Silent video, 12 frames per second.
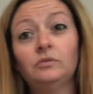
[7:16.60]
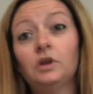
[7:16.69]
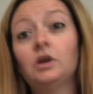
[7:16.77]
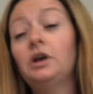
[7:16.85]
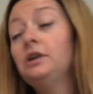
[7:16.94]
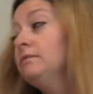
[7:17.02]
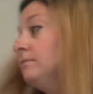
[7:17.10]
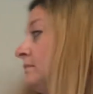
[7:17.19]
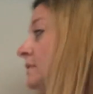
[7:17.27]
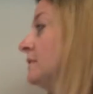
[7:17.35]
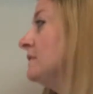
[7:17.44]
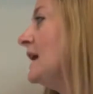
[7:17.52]
Good.
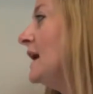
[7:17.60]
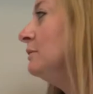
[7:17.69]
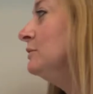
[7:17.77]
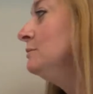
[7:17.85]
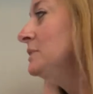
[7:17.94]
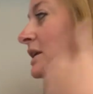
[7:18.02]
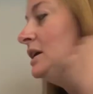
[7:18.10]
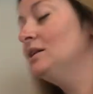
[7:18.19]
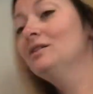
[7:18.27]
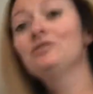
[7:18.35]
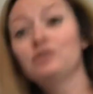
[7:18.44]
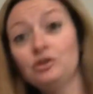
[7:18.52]
That would be
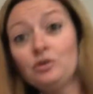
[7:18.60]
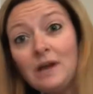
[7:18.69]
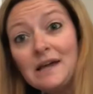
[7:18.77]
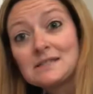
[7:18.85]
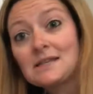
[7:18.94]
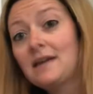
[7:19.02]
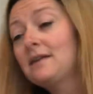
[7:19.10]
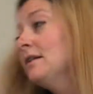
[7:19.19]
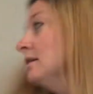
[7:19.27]
your next layer.